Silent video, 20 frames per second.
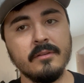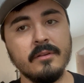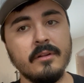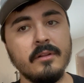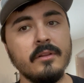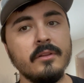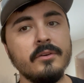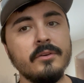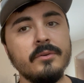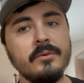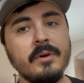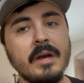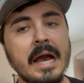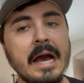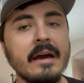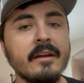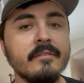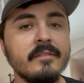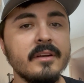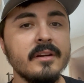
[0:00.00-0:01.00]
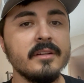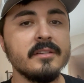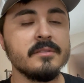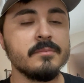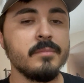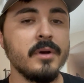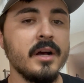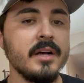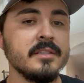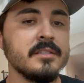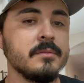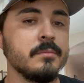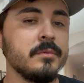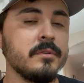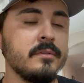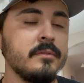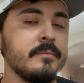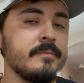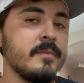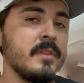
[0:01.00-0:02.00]
glue out of there as
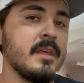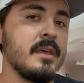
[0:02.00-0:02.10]
possible.